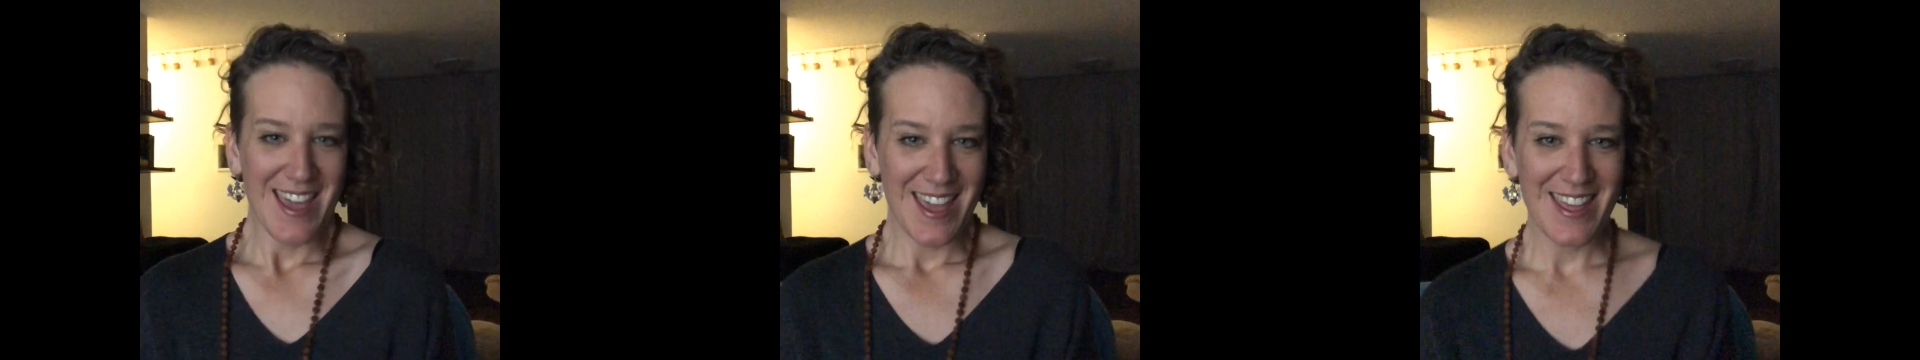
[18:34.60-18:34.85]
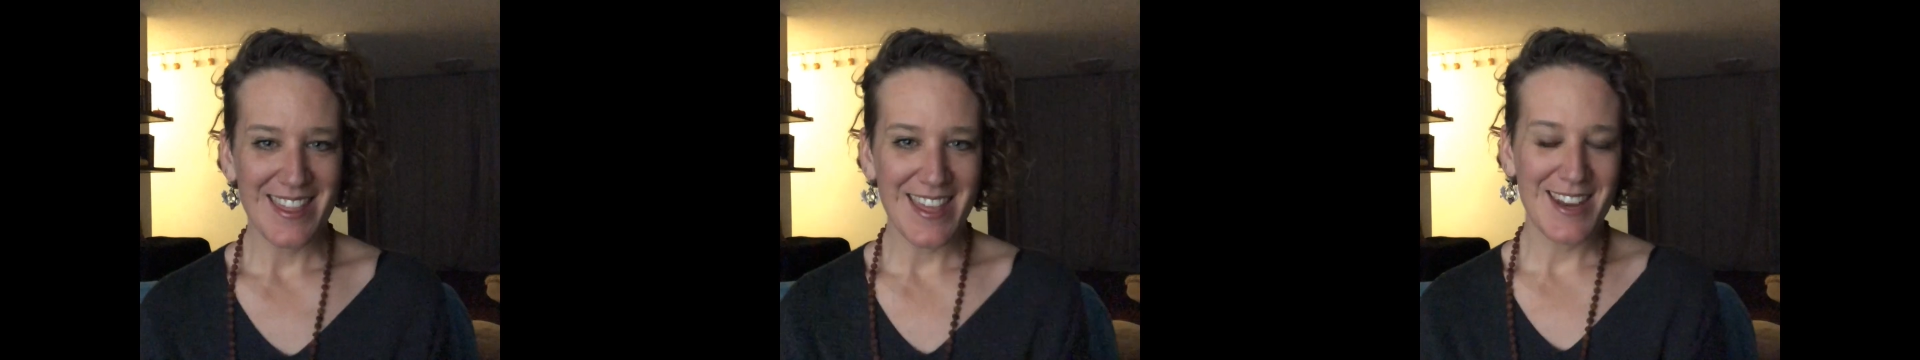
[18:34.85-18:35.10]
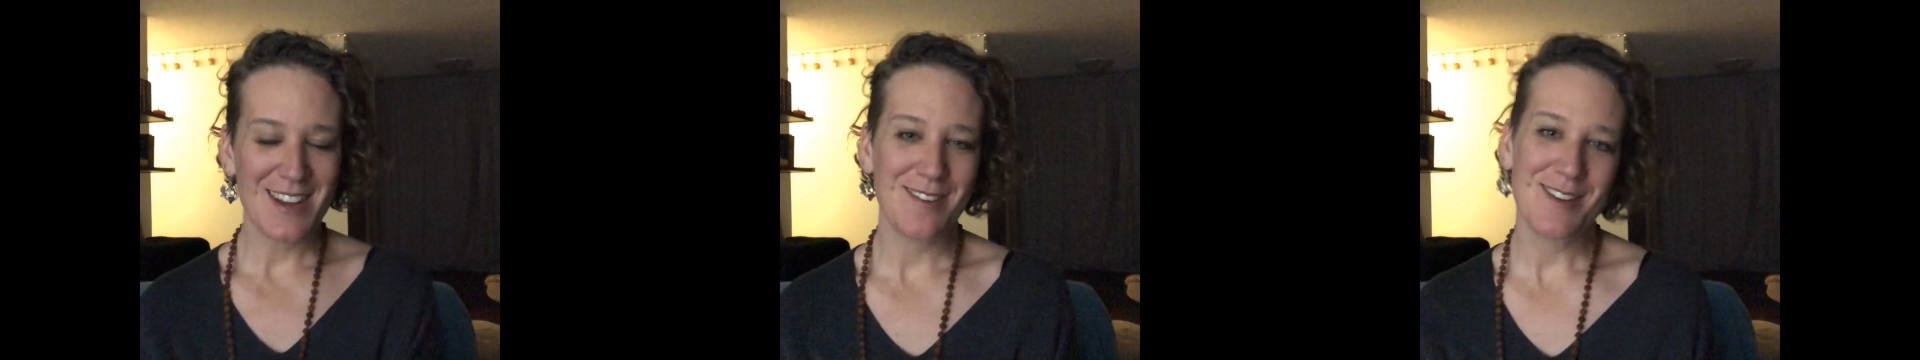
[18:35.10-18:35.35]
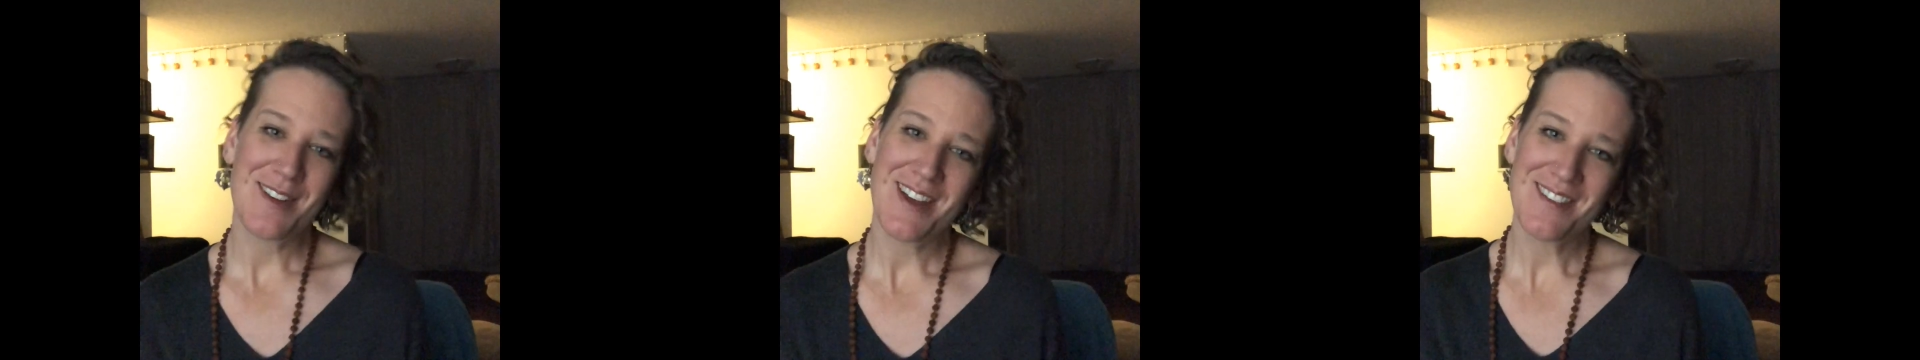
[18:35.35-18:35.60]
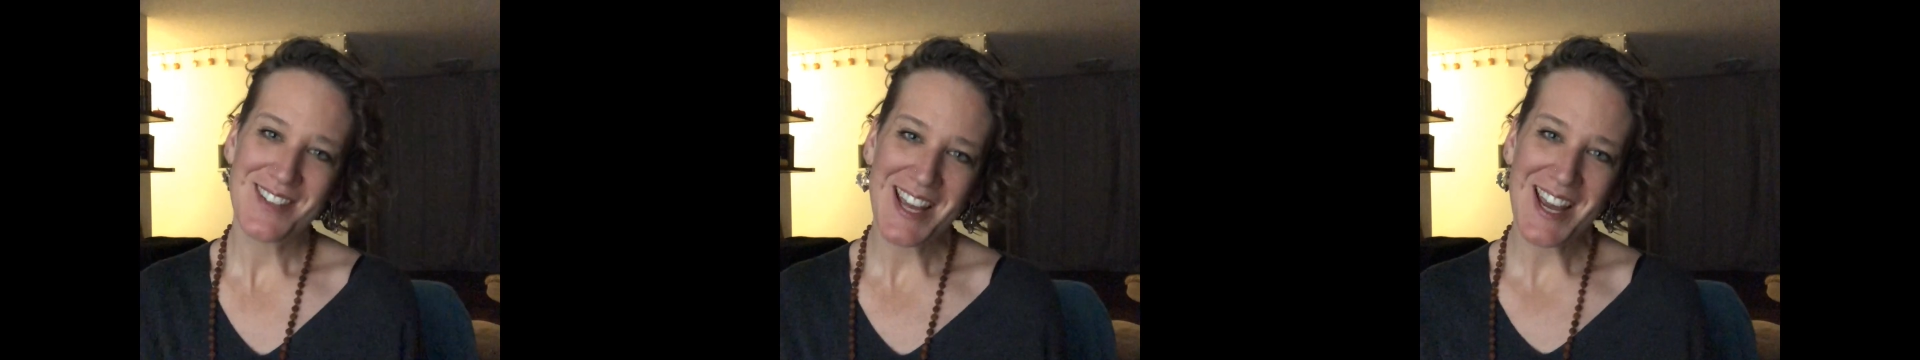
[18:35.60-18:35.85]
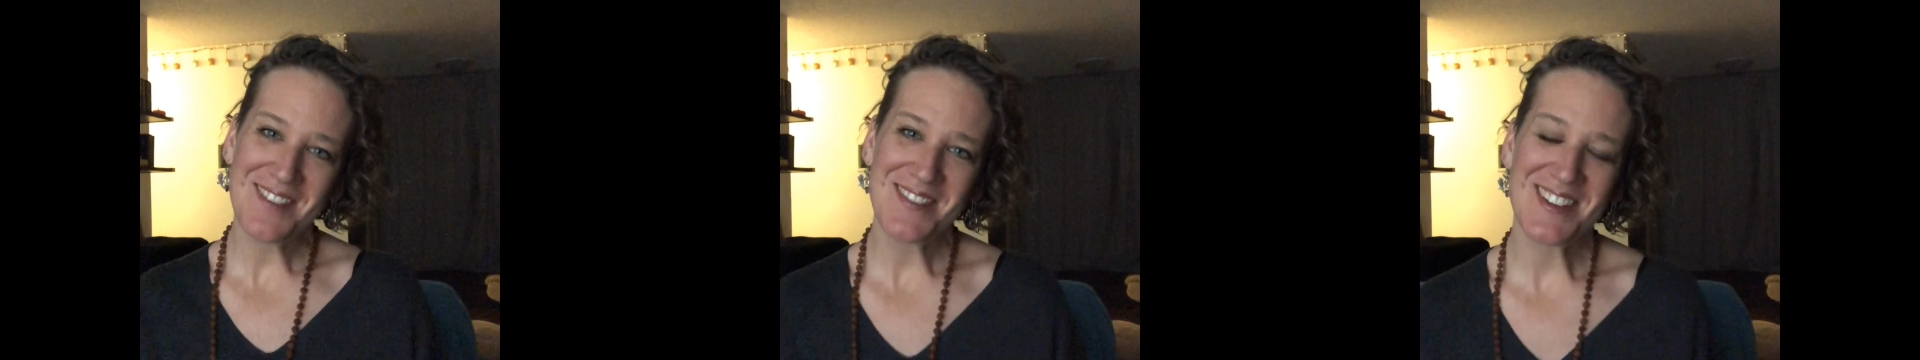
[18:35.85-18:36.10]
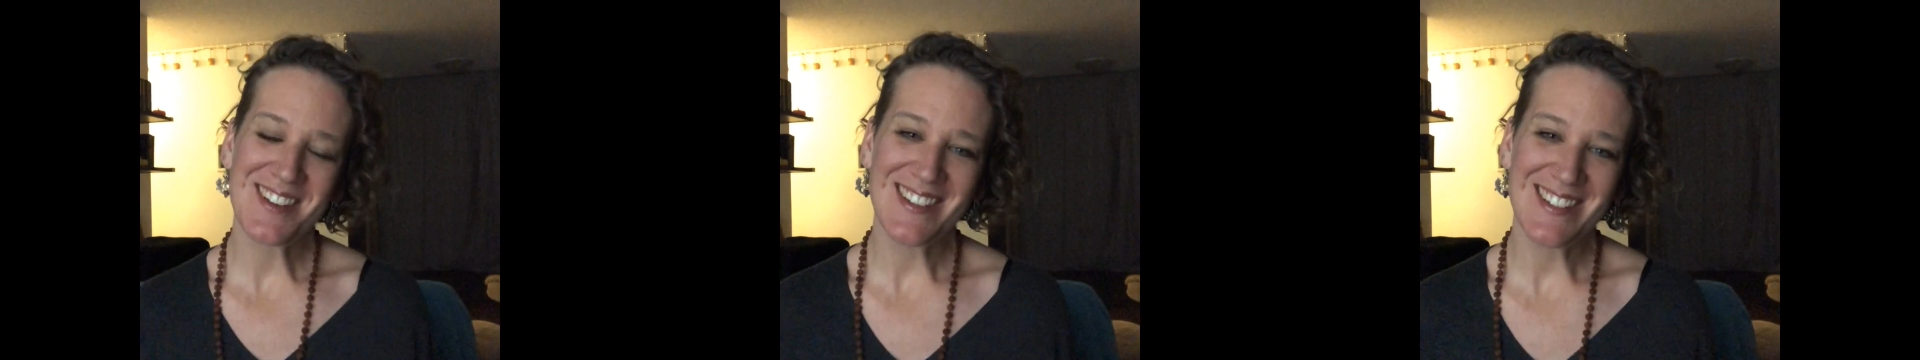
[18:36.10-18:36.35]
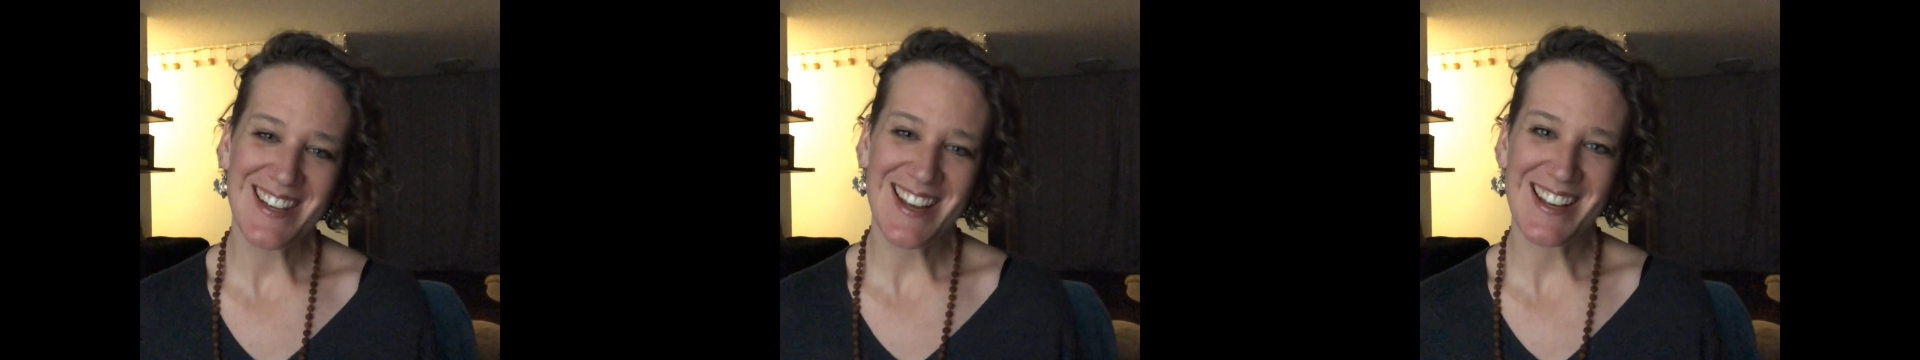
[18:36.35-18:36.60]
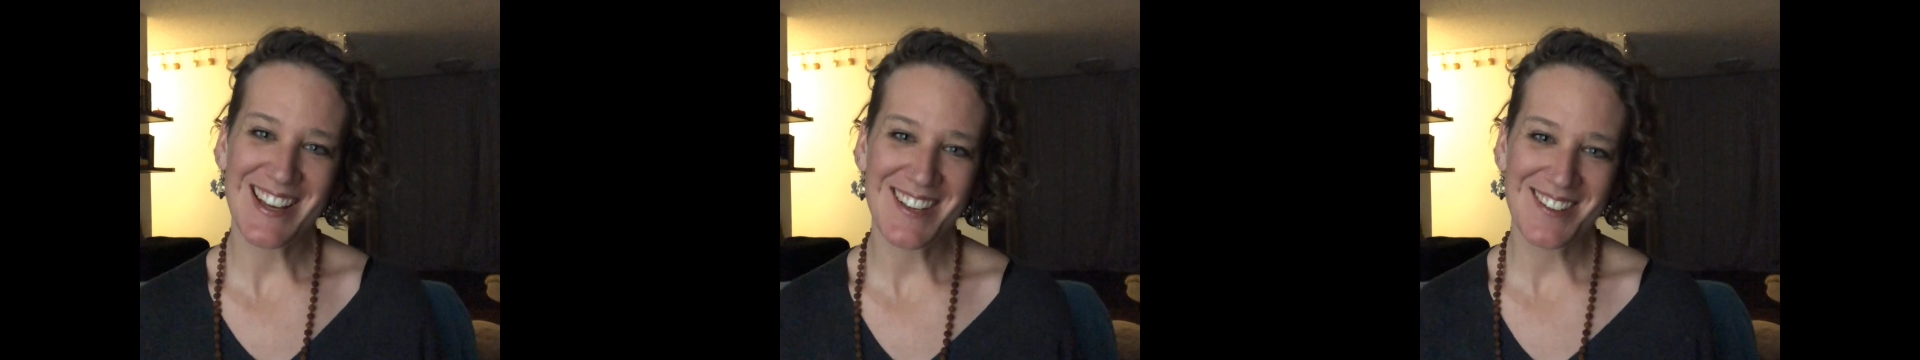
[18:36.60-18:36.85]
And then if you have time, you can take a